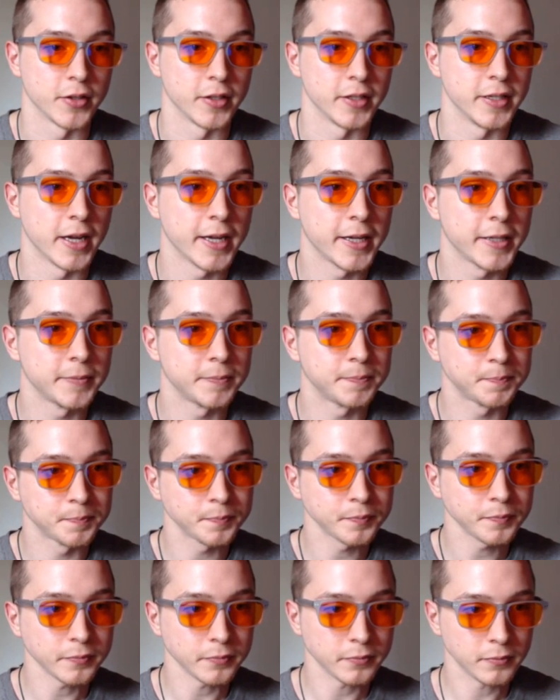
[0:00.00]
so the diet,
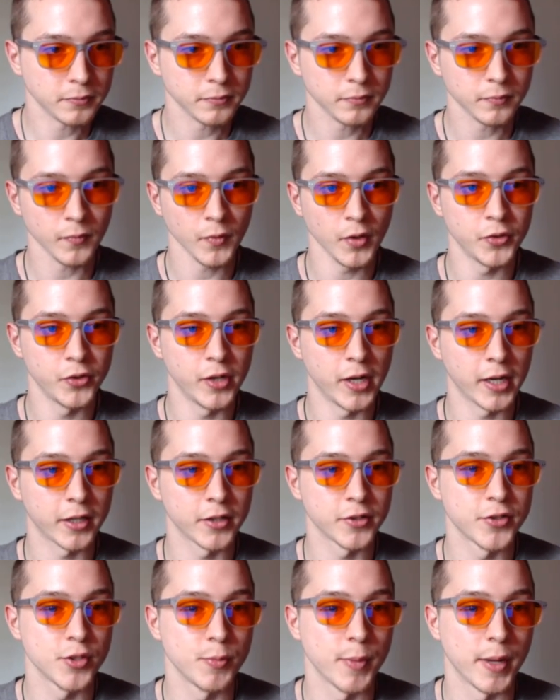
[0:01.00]
do not
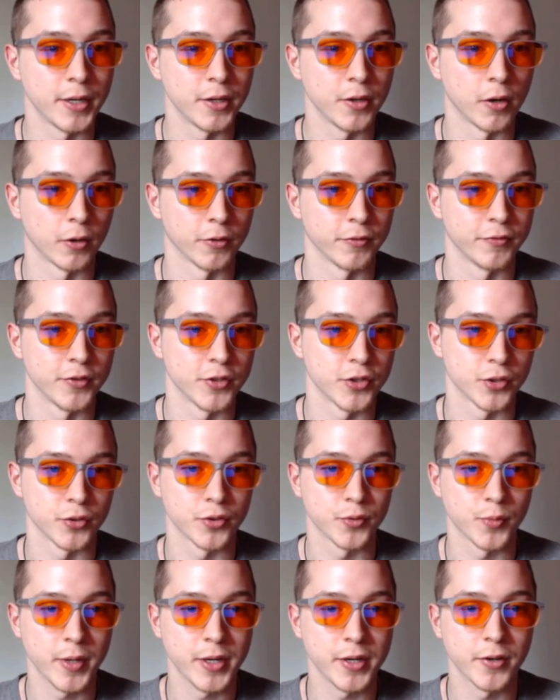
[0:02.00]
consume any artificial
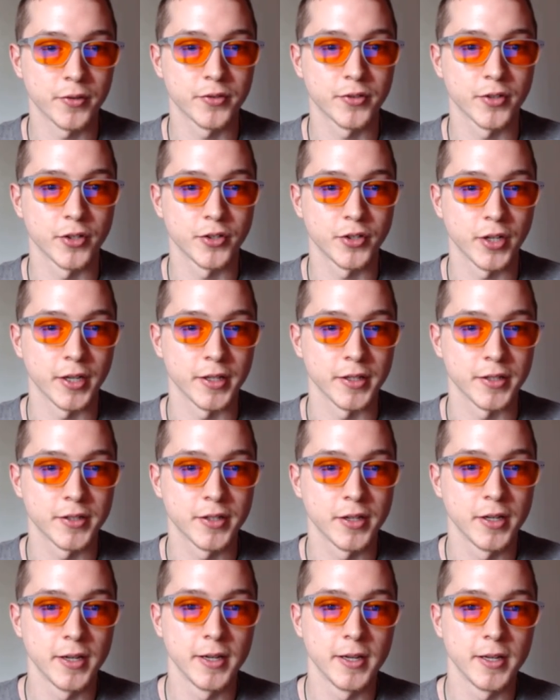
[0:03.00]
sweeteners such
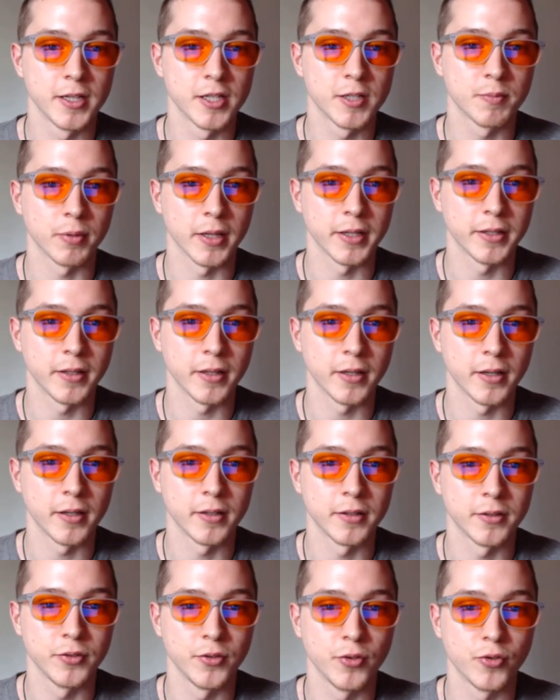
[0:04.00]
as
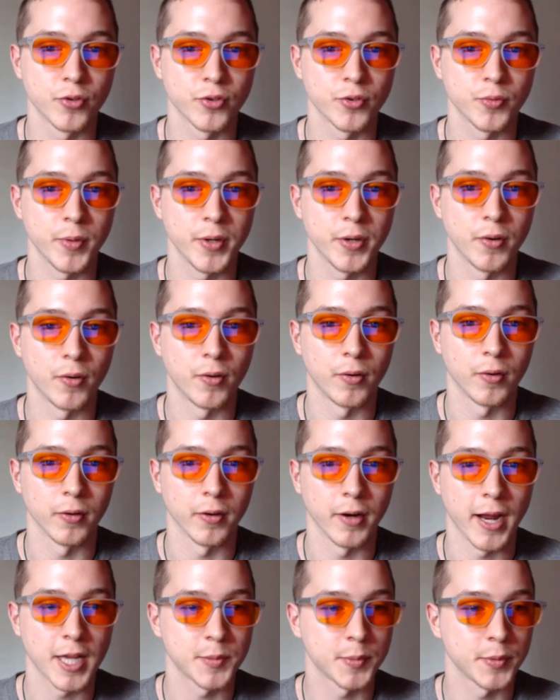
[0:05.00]
Splenda, NutraSweet,
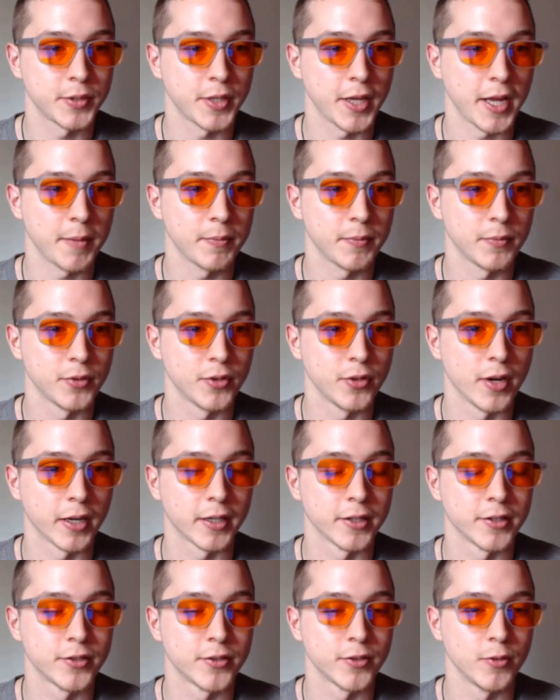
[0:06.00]
or aspartame. Do
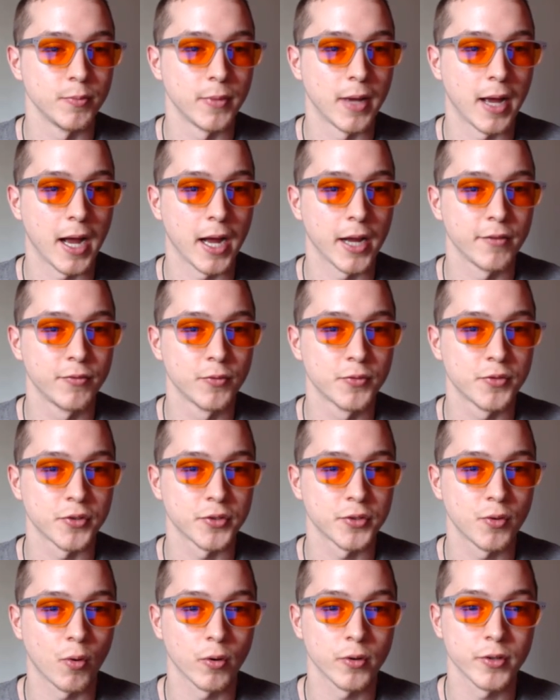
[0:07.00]
not consume high
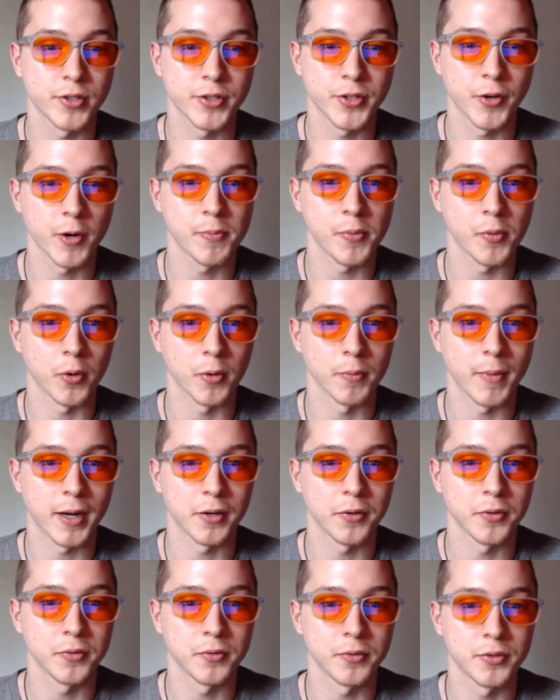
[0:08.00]
fructose corn syrup or
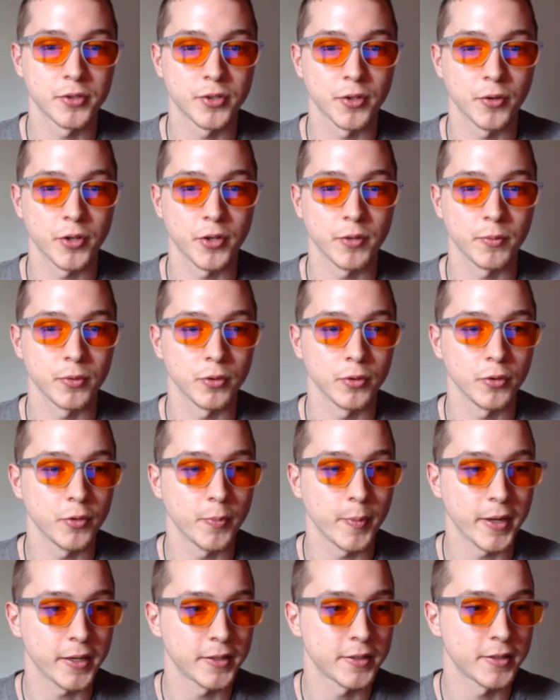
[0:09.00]
monosodium
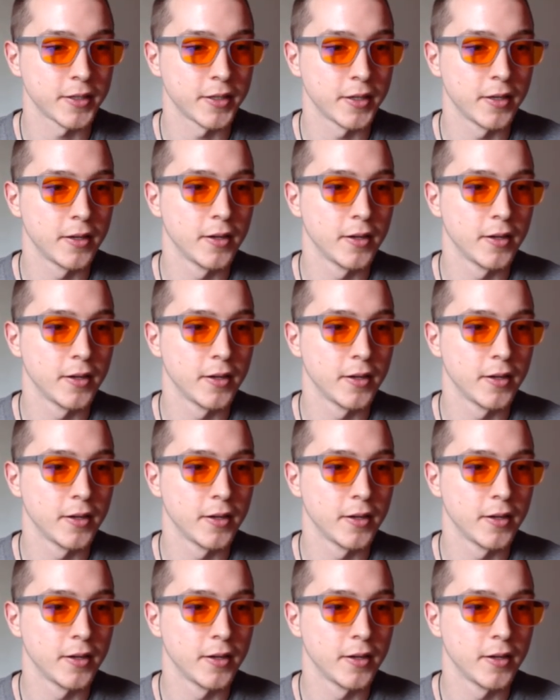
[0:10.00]
glutamate.